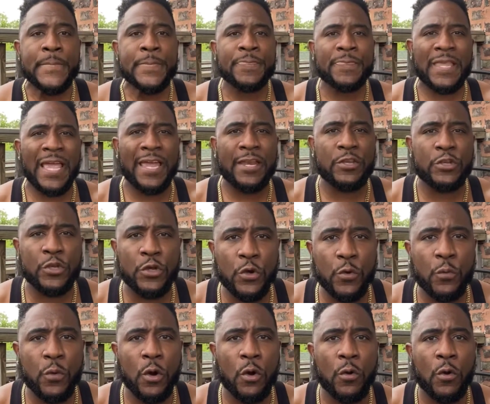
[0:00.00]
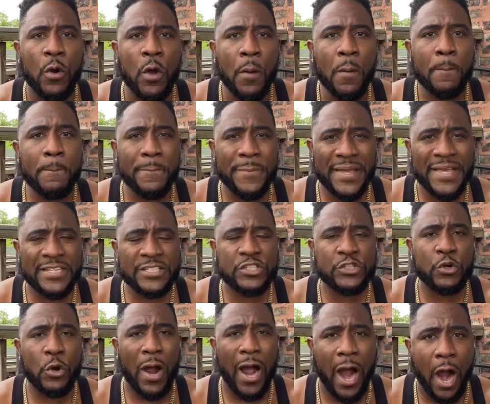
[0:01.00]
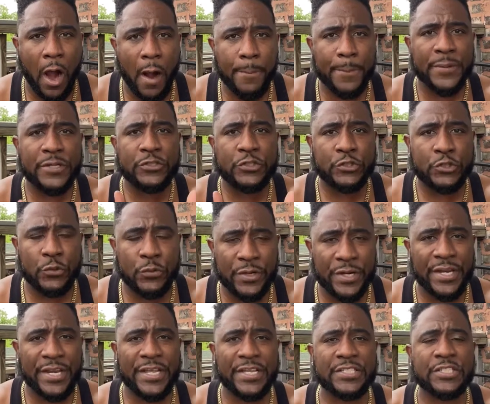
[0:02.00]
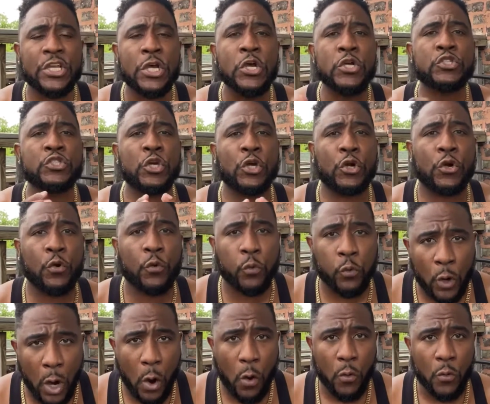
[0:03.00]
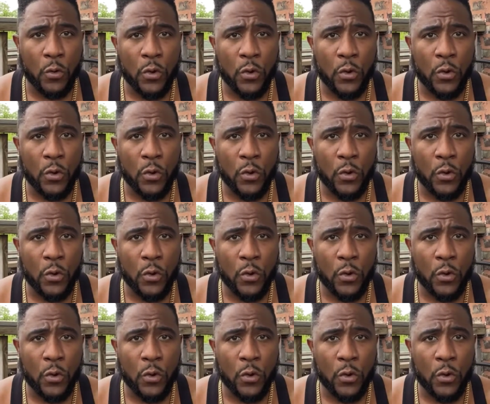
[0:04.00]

and you will miss your opportunities to grow.